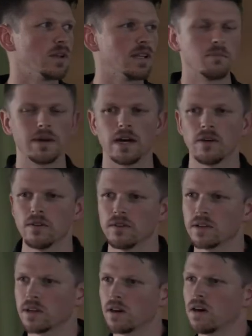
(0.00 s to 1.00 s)
really about
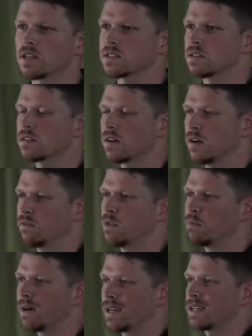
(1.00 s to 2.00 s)
the cost of
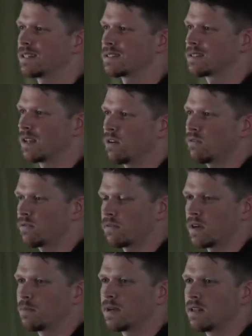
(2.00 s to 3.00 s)
the bike itself.
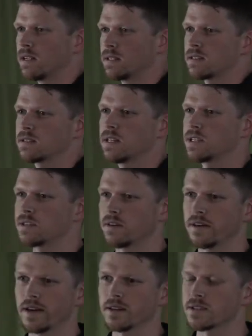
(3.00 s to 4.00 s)
I mean, it's a
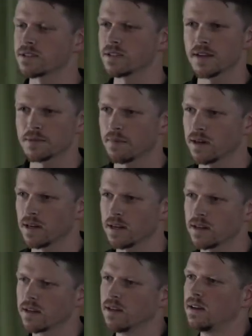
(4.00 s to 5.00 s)
stationary exercise bike.